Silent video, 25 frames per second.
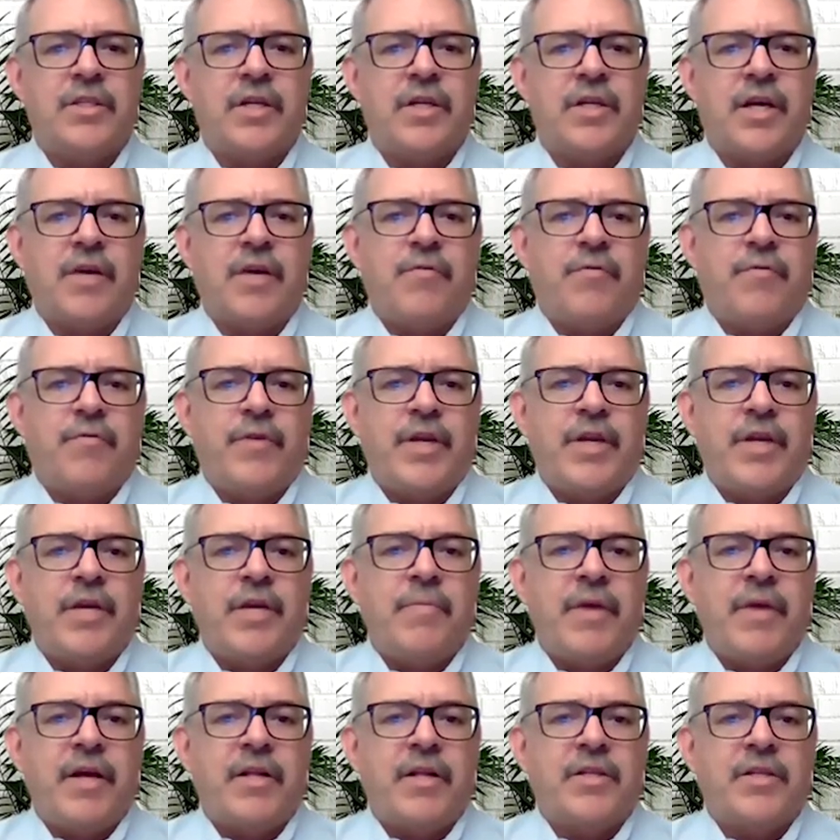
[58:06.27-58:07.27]
And I've
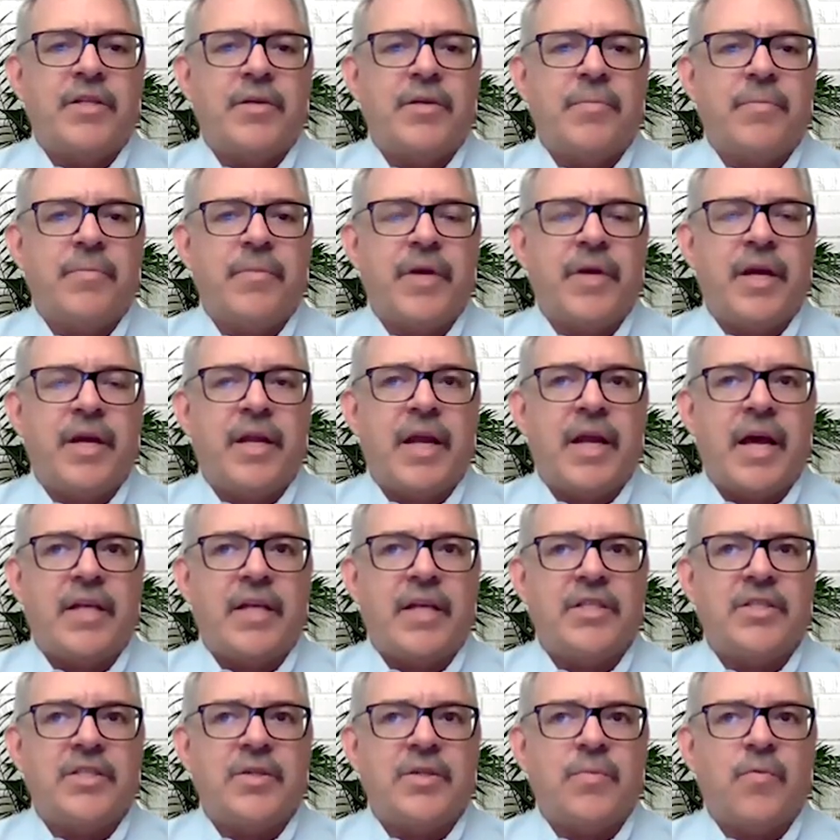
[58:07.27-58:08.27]
emailed them and
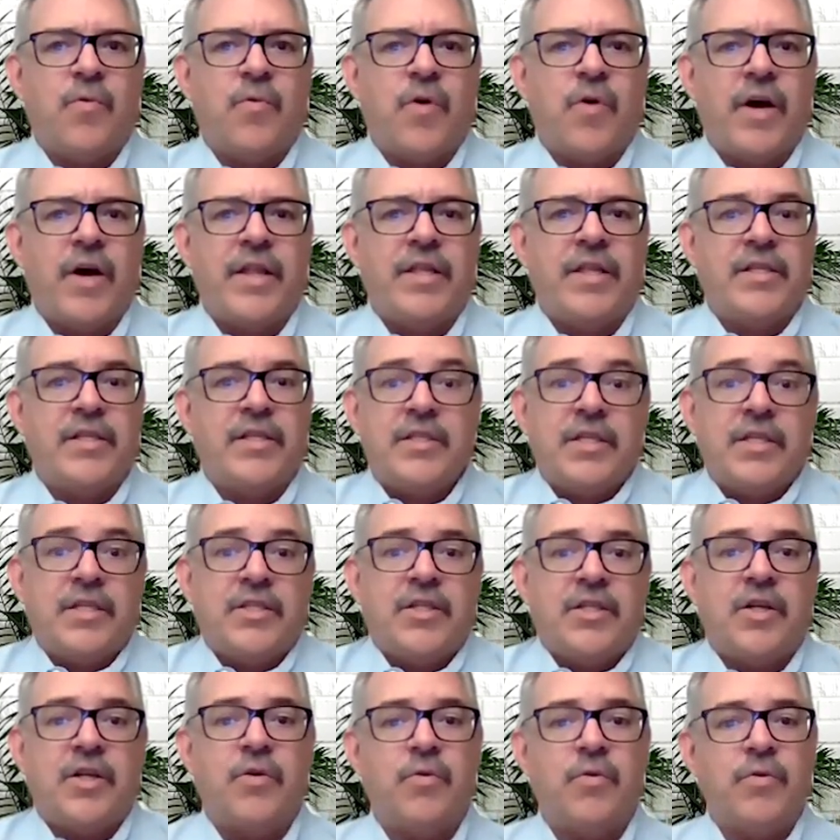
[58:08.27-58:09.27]
asked them why this
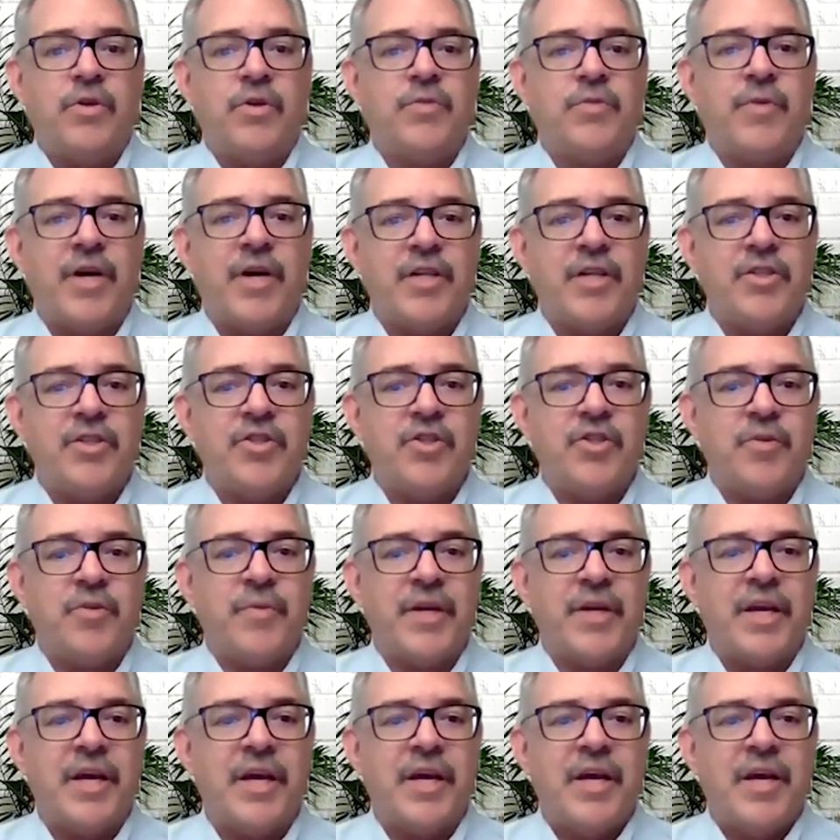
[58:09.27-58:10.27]
is, and no one responds to
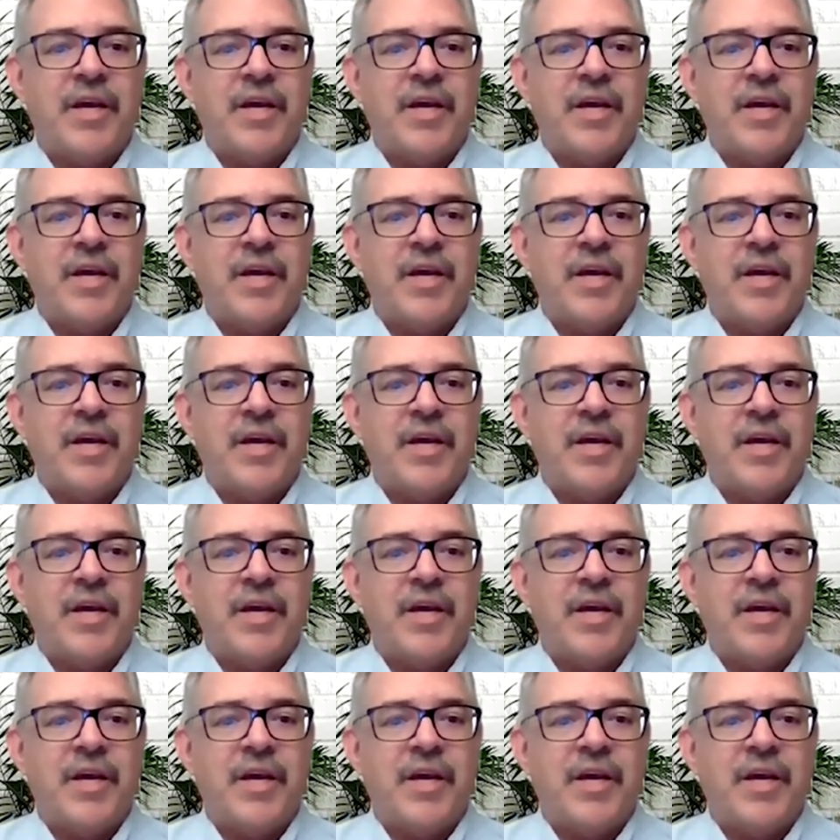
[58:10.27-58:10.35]
me.